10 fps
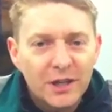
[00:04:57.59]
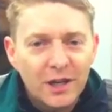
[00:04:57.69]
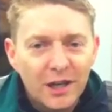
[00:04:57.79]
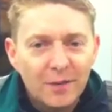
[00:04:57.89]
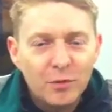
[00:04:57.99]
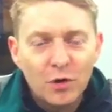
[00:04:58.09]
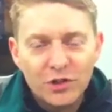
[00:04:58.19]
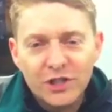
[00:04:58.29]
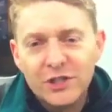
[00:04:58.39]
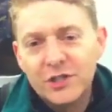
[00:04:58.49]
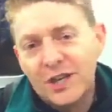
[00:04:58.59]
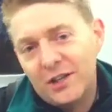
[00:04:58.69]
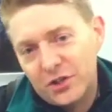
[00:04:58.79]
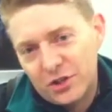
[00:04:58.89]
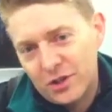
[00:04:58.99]
um, not just
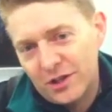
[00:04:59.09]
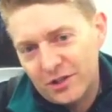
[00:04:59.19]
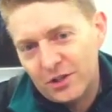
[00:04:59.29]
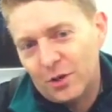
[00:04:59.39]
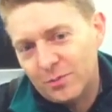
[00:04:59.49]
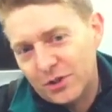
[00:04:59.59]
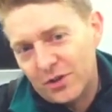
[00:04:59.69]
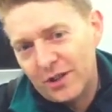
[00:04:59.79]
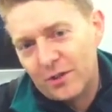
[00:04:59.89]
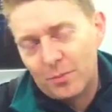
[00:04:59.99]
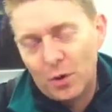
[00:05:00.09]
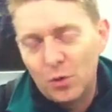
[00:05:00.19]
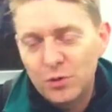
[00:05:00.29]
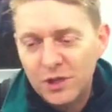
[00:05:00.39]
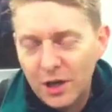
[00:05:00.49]
at the, at the top strength, but
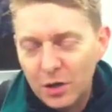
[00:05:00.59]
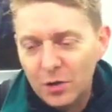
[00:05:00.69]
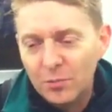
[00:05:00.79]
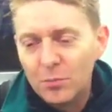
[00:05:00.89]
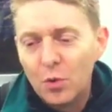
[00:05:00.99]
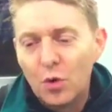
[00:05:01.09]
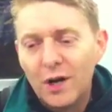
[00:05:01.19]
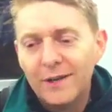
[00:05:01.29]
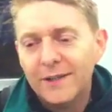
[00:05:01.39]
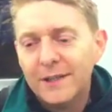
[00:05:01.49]
also more